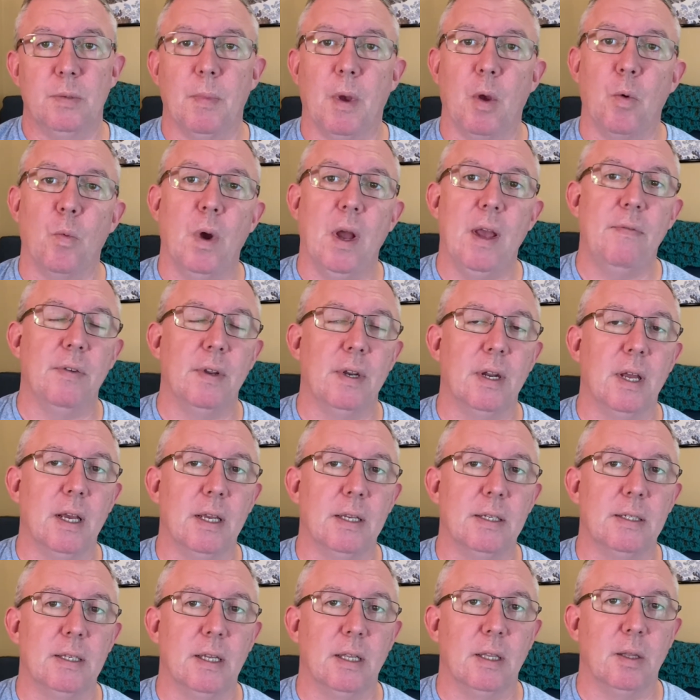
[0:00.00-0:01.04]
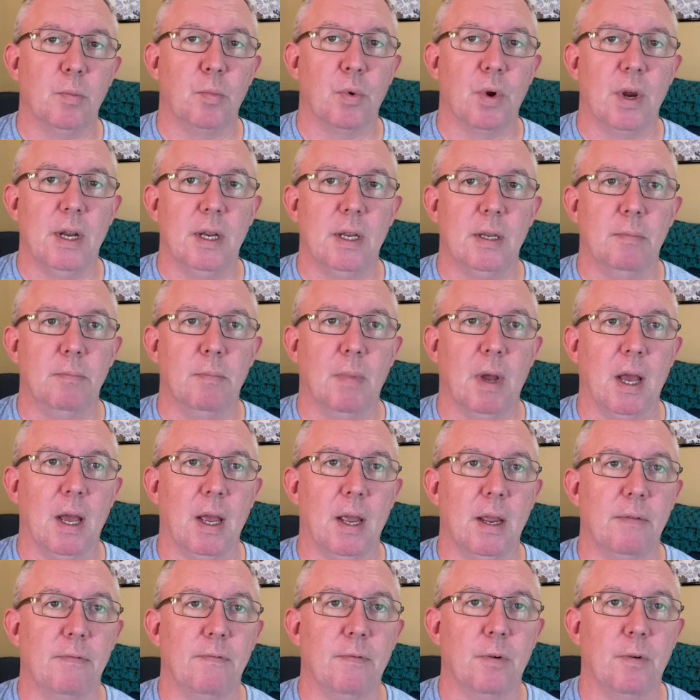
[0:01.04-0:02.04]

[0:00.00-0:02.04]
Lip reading: my wife and I celebrated my